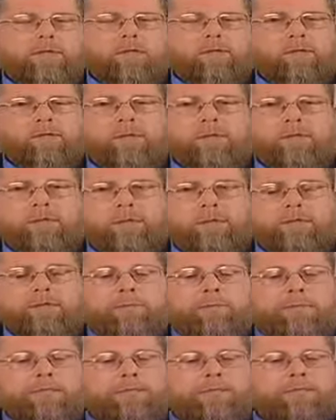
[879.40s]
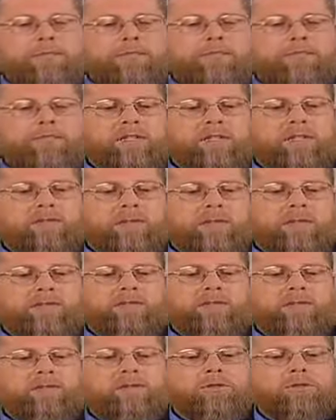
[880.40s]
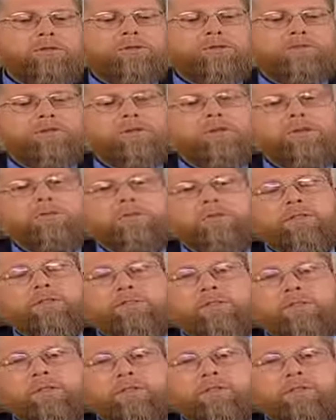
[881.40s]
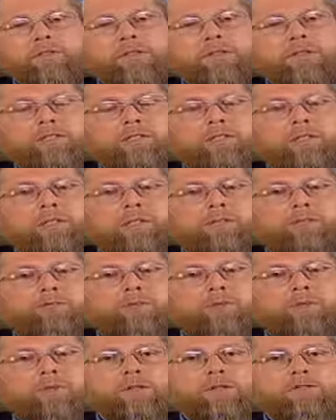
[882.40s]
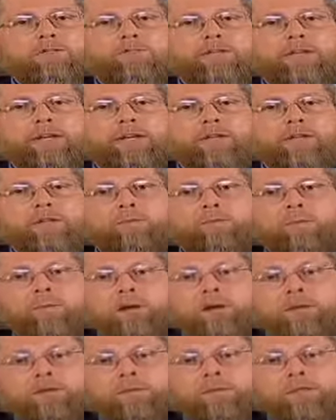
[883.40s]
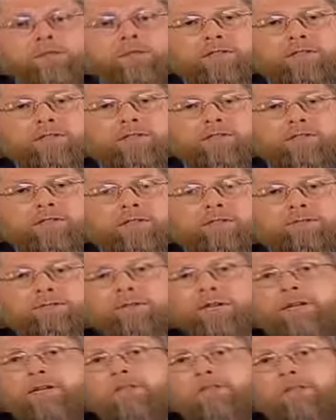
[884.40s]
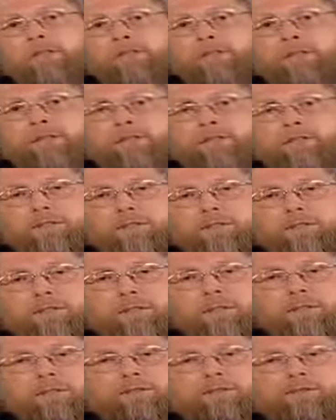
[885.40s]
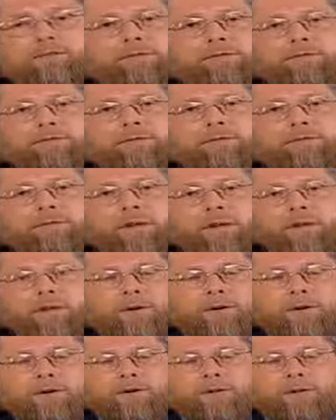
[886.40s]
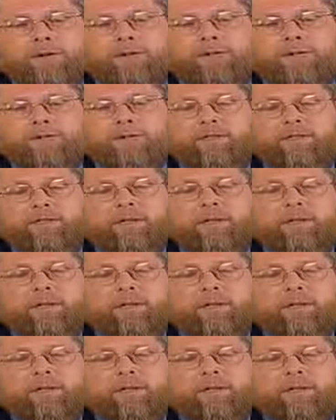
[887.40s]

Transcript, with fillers: remembering that some of those who suffered the most in this life were, in fact, the prophets, the favorites of our Creator,